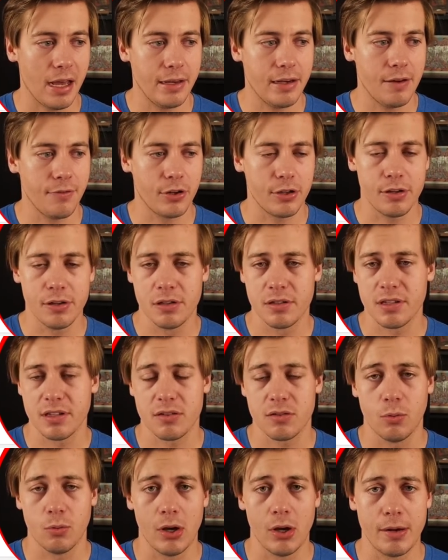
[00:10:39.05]
I never used
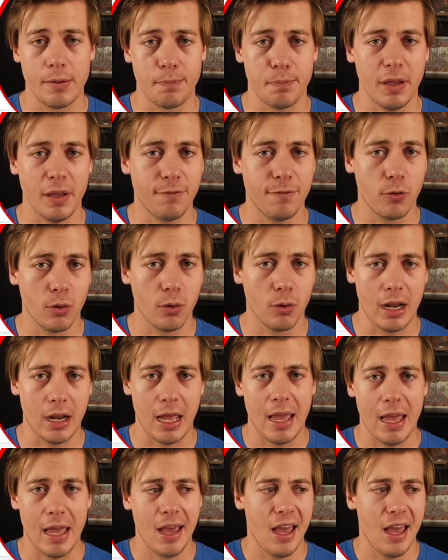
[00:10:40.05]
this one before.